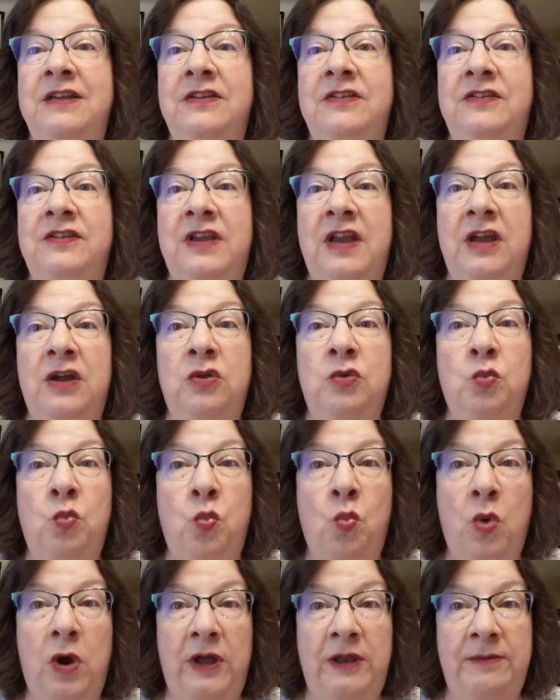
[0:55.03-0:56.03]
scaled
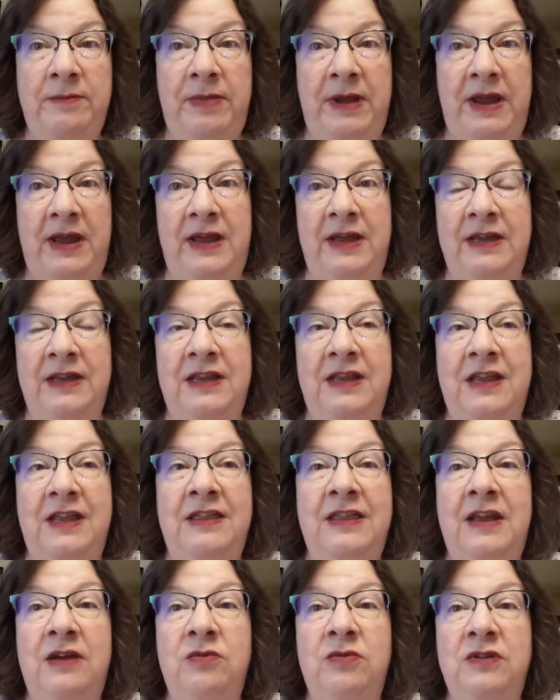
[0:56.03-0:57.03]
one back,
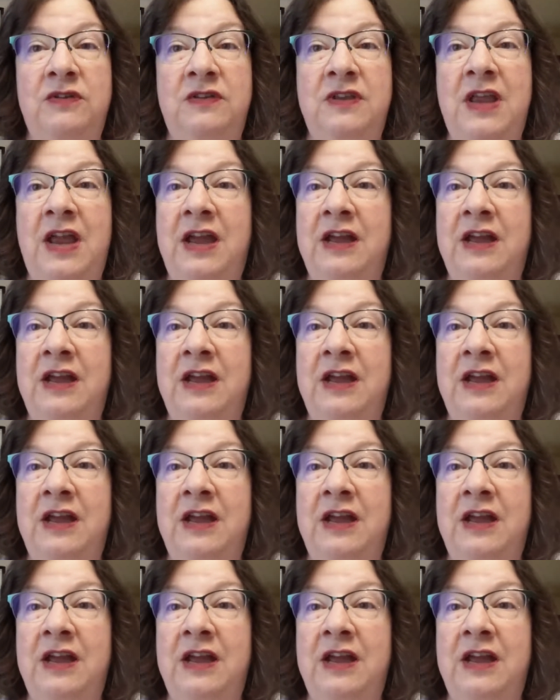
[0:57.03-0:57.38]
and that was the